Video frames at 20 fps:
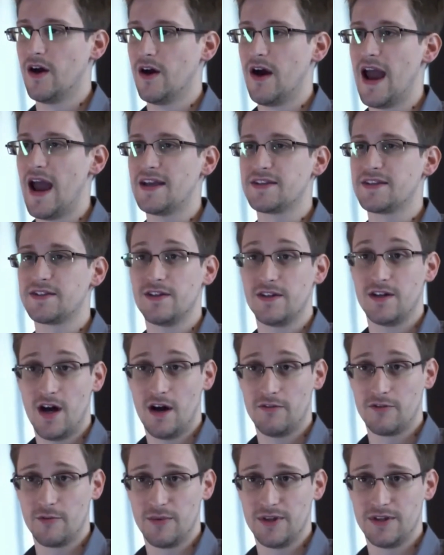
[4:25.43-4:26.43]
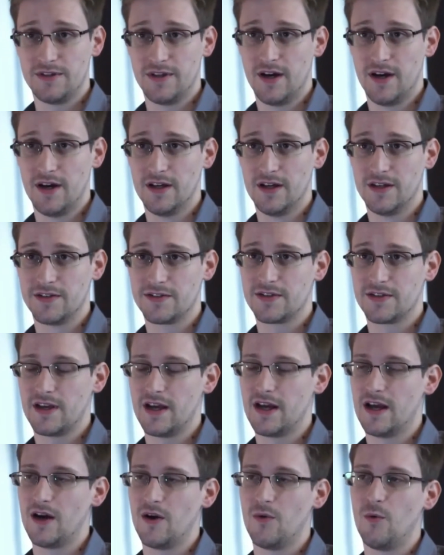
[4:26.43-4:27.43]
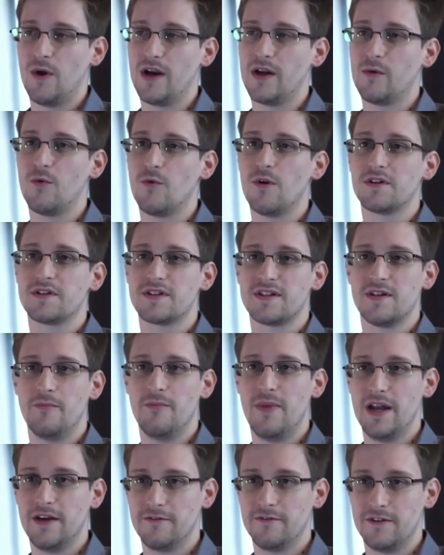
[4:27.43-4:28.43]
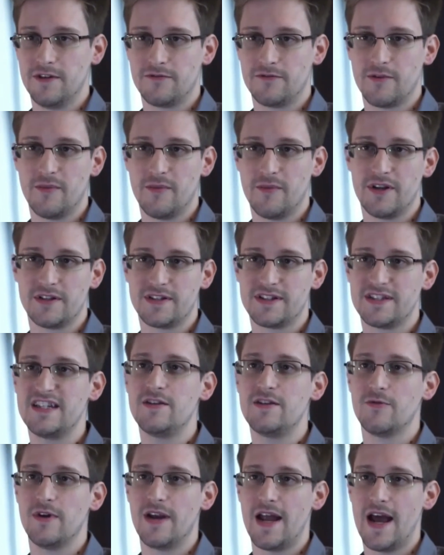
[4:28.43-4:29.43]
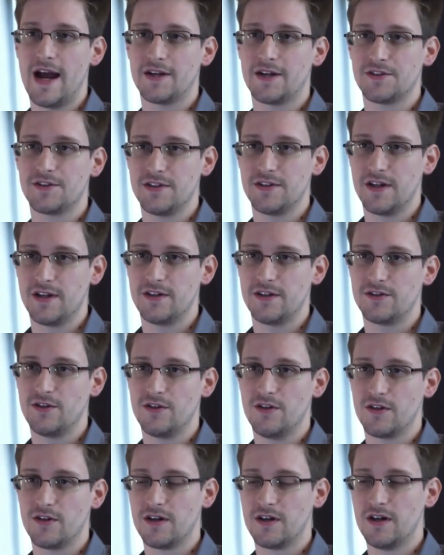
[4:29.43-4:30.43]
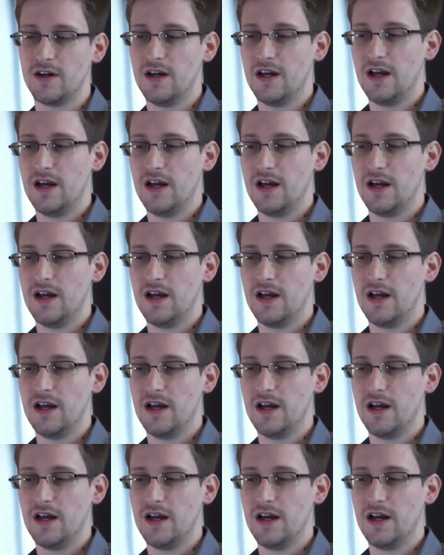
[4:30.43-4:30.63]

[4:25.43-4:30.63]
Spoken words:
as the government does when it wants to benefit from a secret action that it took,